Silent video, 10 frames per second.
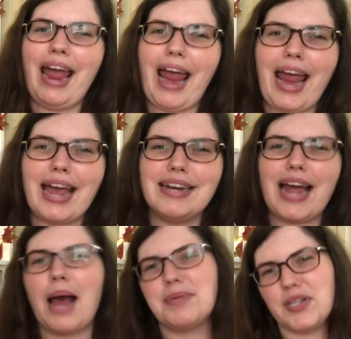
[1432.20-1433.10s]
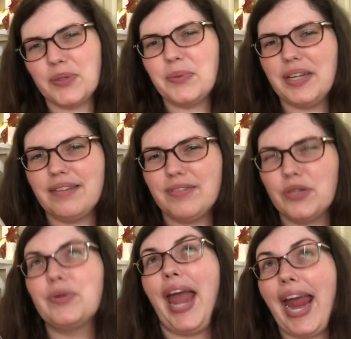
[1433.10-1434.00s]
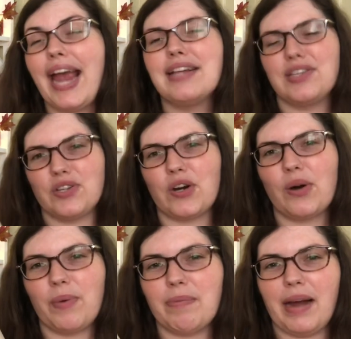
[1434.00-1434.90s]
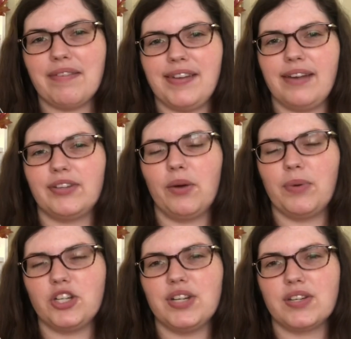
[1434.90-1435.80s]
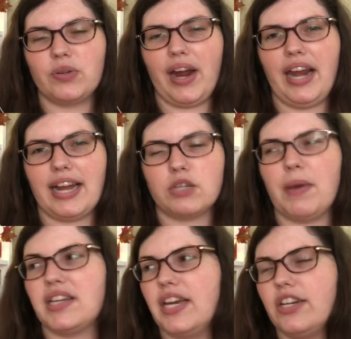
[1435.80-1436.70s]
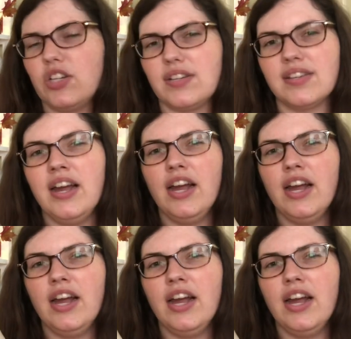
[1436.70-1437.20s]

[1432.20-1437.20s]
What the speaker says: And absolutely, you can start with my favorite, which is Great Expectations.